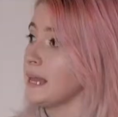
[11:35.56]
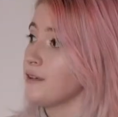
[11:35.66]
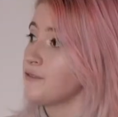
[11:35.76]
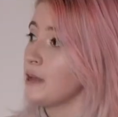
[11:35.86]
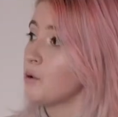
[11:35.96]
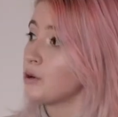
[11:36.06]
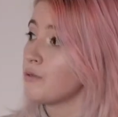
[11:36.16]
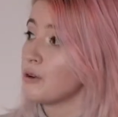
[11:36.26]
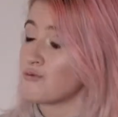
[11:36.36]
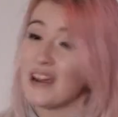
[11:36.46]
If they want to
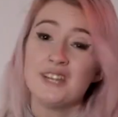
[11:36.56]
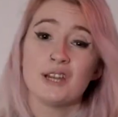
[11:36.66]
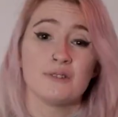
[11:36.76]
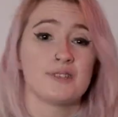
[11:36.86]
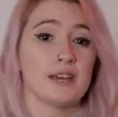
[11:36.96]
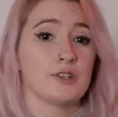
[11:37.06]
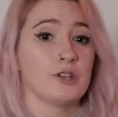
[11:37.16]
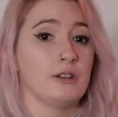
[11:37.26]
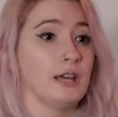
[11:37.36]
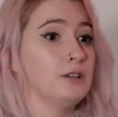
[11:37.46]
run a radio
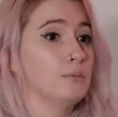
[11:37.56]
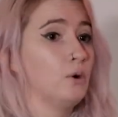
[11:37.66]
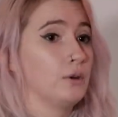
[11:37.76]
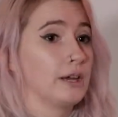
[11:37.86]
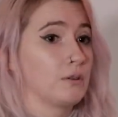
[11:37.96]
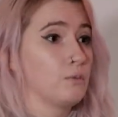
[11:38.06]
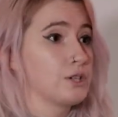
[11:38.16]
station in the morning,